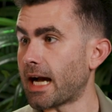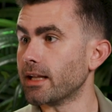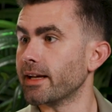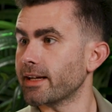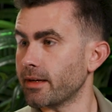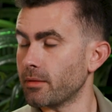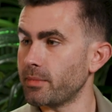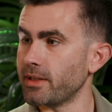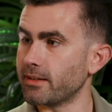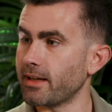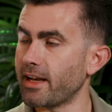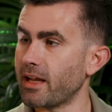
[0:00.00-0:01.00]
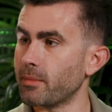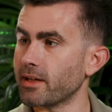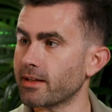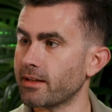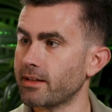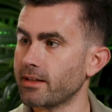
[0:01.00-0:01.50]
like kind of being
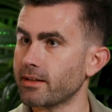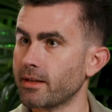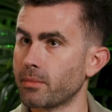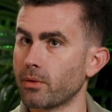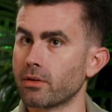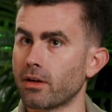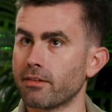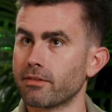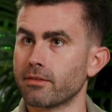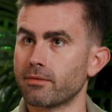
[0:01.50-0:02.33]
dynamic. I think they both offer